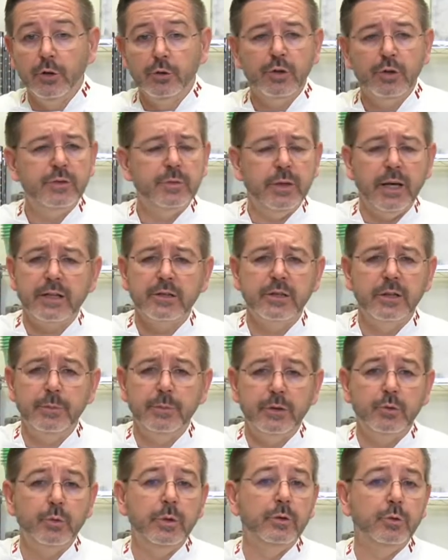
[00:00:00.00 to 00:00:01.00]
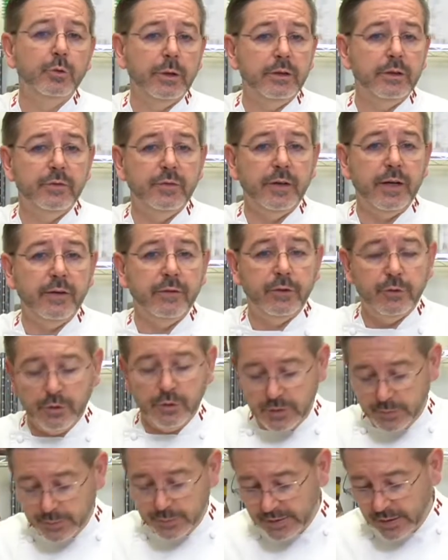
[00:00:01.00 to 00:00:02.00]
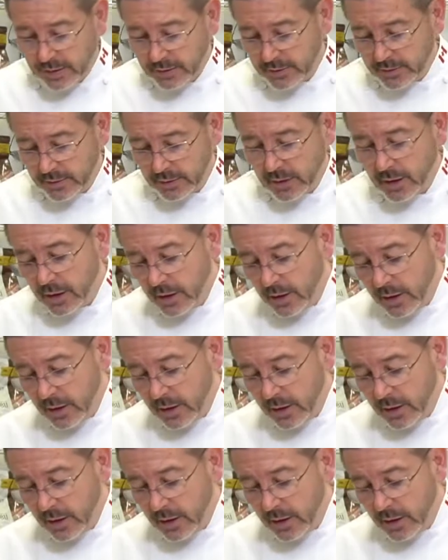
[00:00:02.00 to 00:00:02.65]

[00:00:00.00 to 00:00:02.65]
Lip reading: So it's actually between 25 and 30%